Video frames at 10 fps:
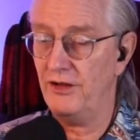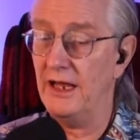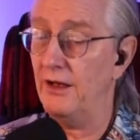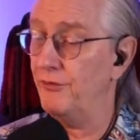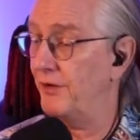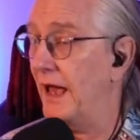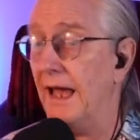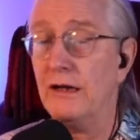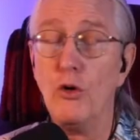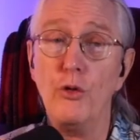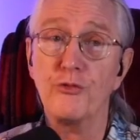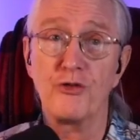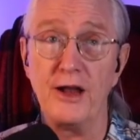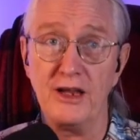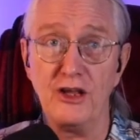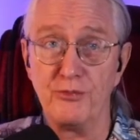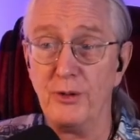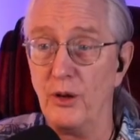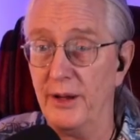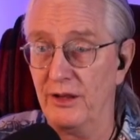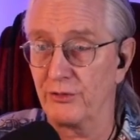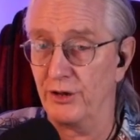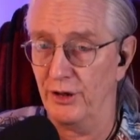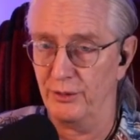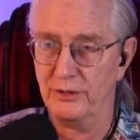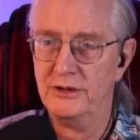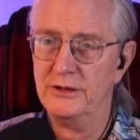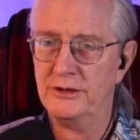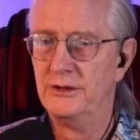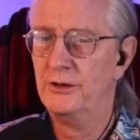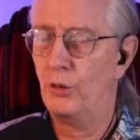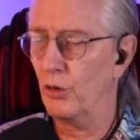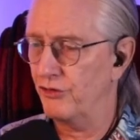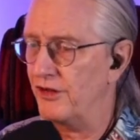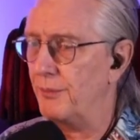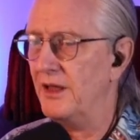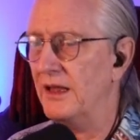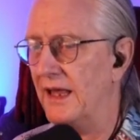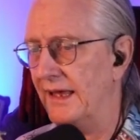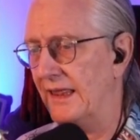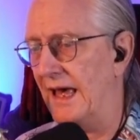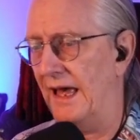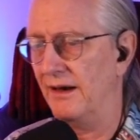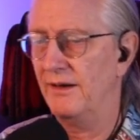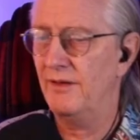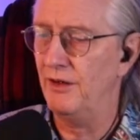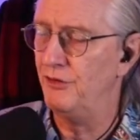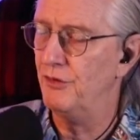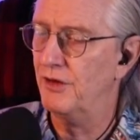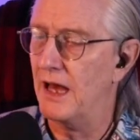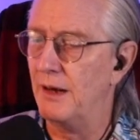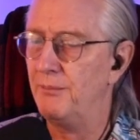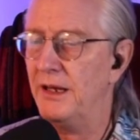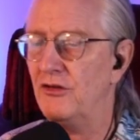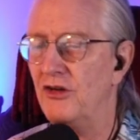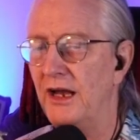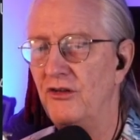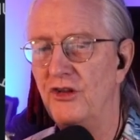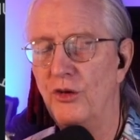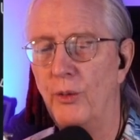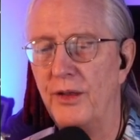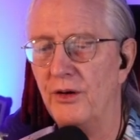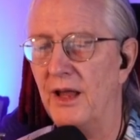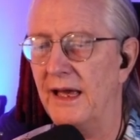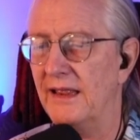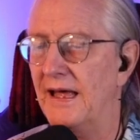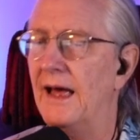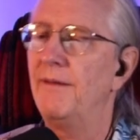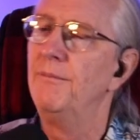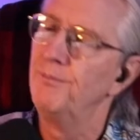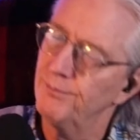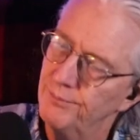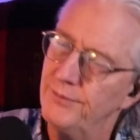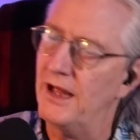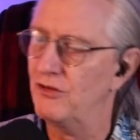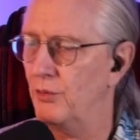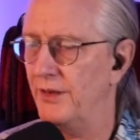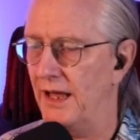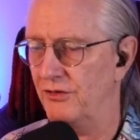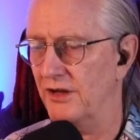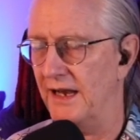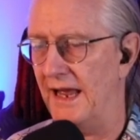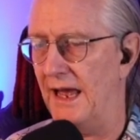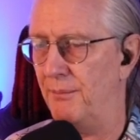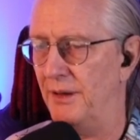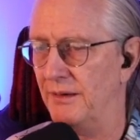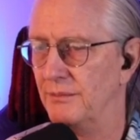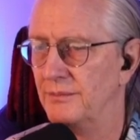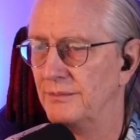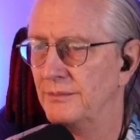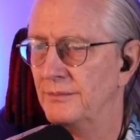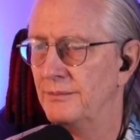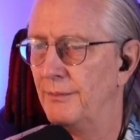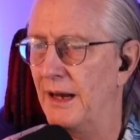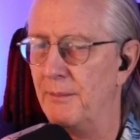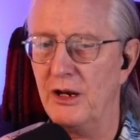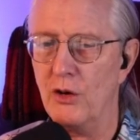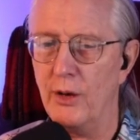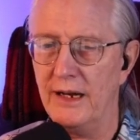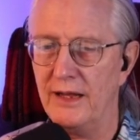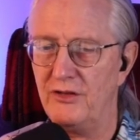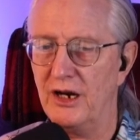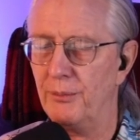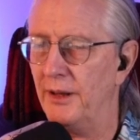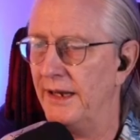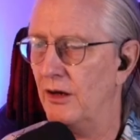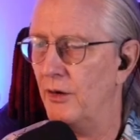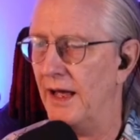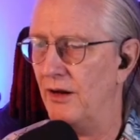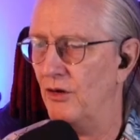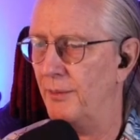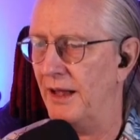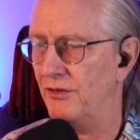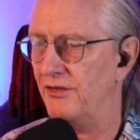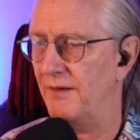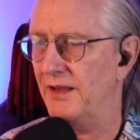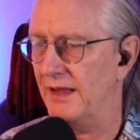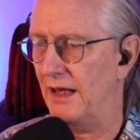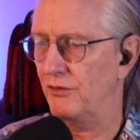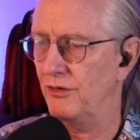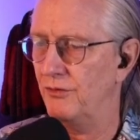if a cold front is blowing through or something like that. If you've got a big change in the weather like that, that's when that's going to happen. But I'm going to go ahead and let the airplane go down to about 7,000